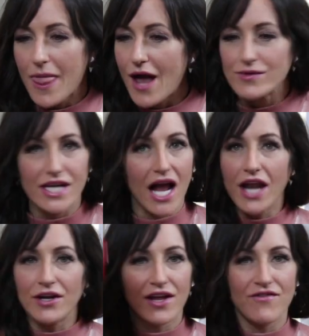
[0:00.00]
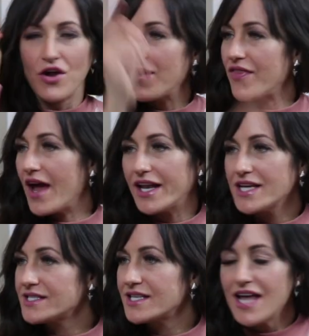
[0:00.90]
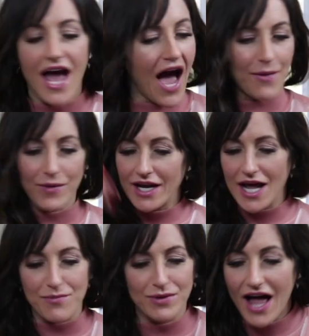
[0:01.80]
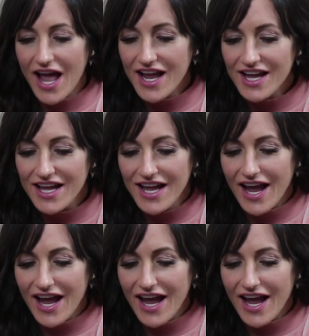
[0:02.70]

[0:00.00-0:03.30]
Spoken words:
And I was like, I don't even know what that is. I'm going to apply.